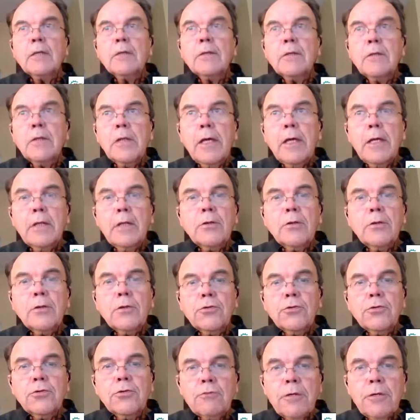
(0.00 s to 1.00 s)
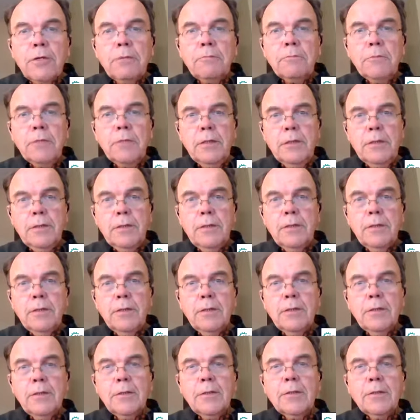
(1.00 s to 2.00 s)
Then the treatment
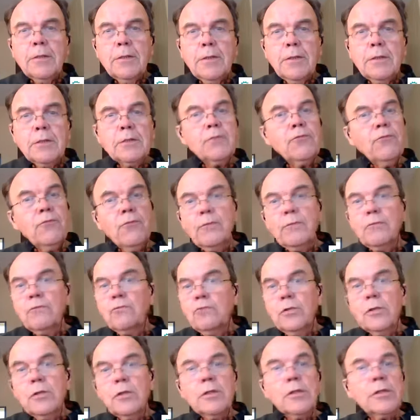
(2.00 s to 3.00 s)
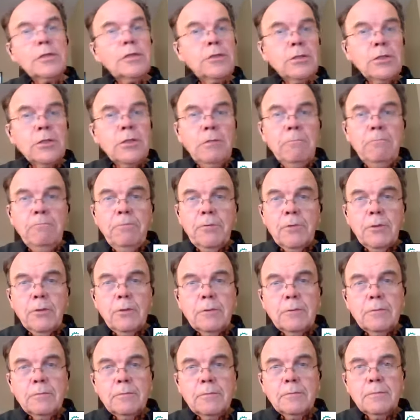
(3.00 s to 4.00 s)
is really
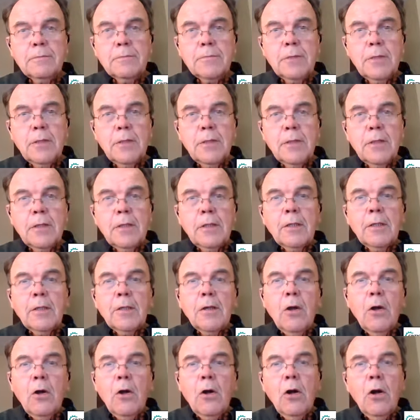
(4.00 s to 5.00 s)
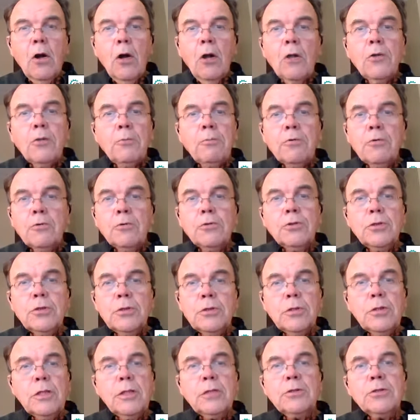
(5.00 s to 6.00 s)
simple. All the
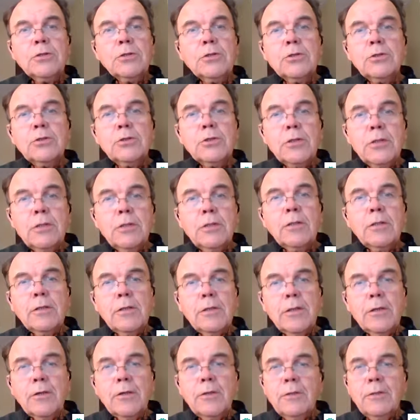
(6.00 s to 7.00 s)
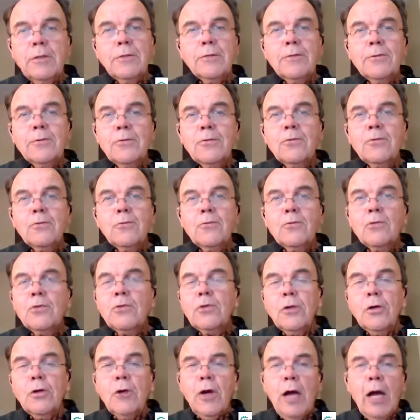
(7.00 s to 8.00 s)
person does is sit there
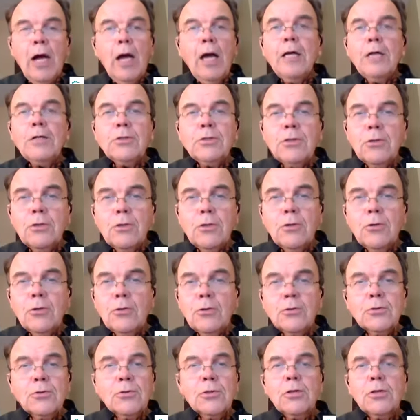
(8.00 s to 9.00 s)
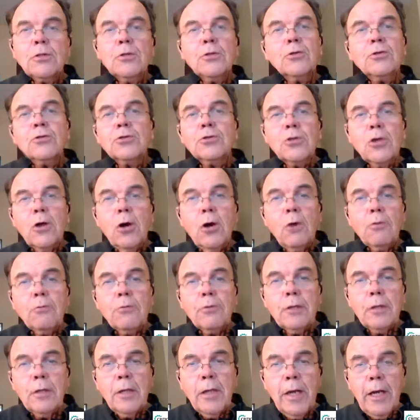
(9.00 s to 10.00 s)
with their eyes closed and their jaw
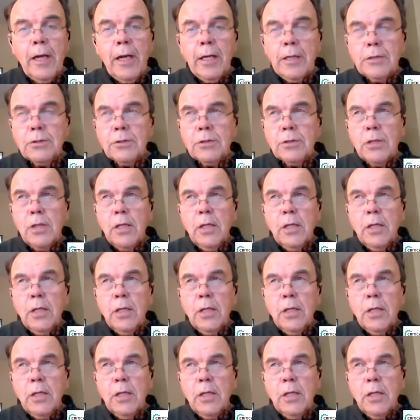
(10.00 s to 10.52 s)
relaxed,